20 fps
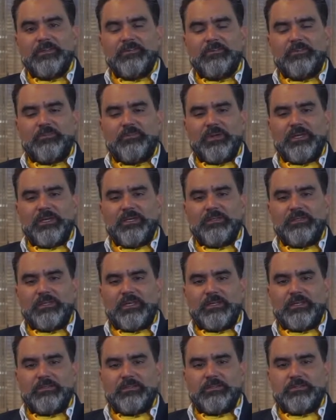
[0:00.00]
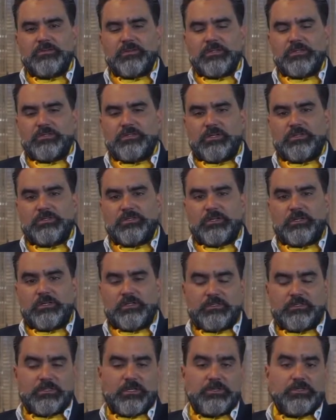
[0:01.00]
to be in the industry
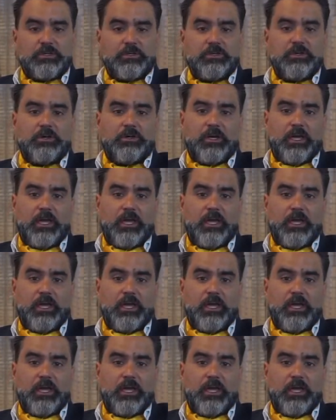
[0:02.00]
in such a young